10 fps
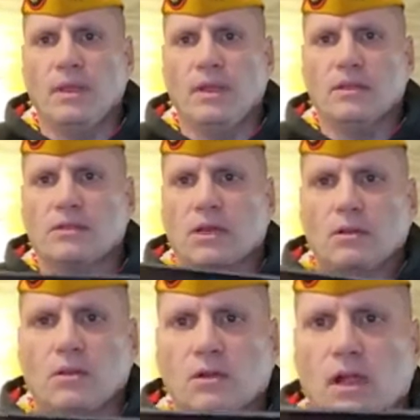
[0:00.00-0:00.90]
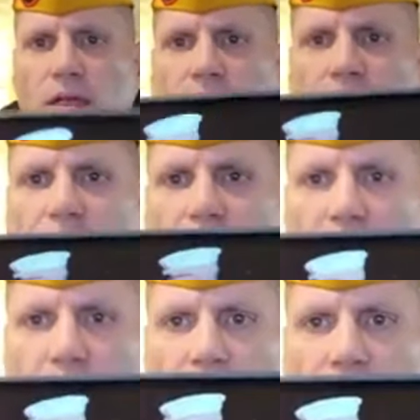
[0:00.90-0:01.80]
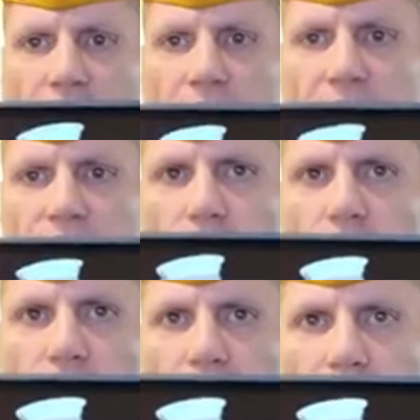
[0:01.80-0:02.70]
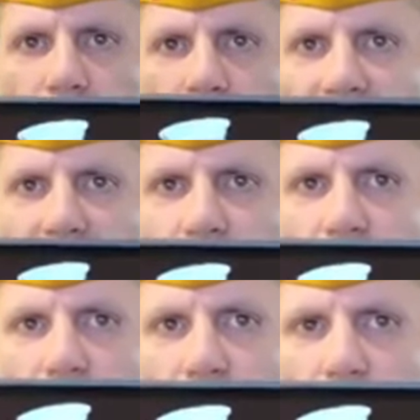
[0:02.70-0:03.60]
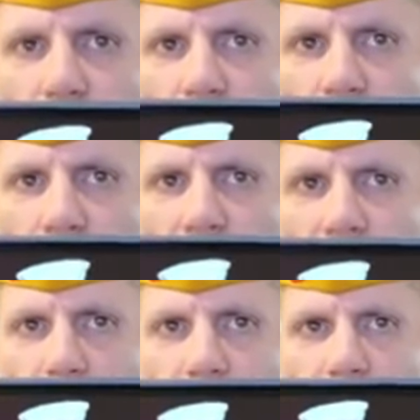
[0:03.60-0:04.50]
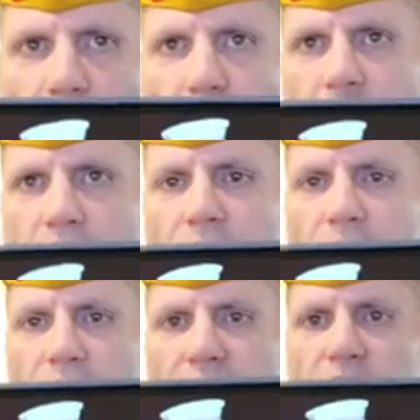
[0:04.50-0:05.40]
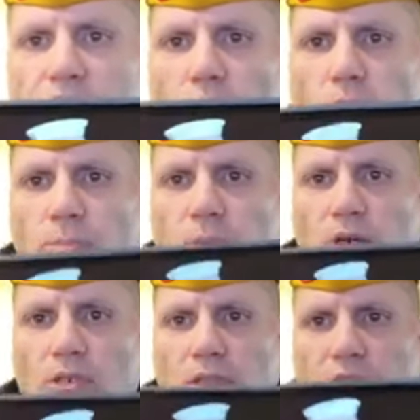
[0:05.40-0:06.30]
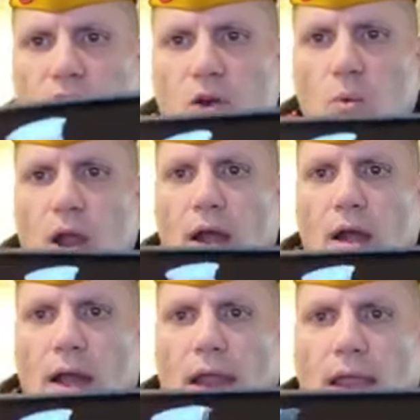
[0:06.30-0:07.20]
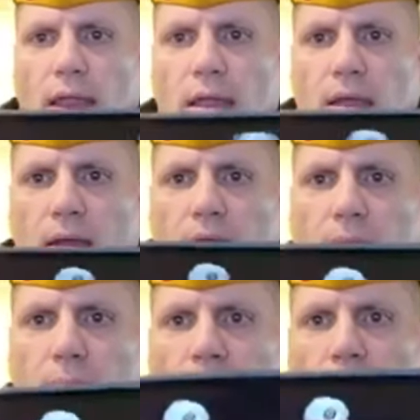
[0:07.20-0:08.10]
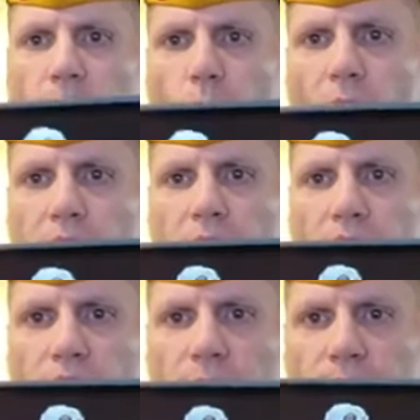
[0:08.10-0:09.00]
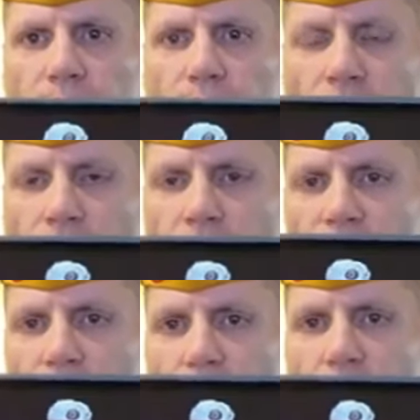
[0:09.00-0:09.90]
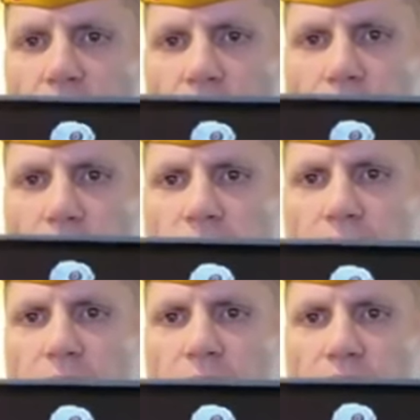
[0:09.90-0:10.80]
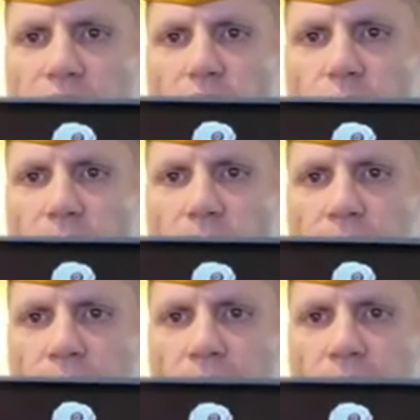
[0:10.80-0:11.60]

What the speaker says: and it's going to look like this. That is our National Commandant. Okay, he's the only person that's going to wear a white cover. That's our current Commandant, Dennis Tobin.